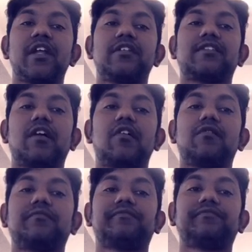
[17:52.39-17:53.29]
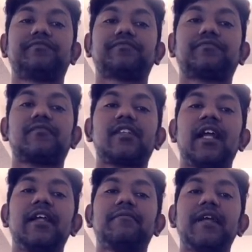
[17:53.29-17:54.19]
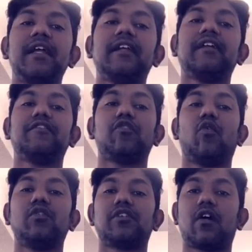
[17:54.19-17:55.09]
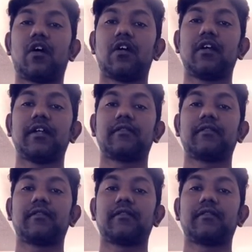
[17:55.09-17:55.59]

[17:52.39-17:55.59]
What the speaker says: So it may give you old car.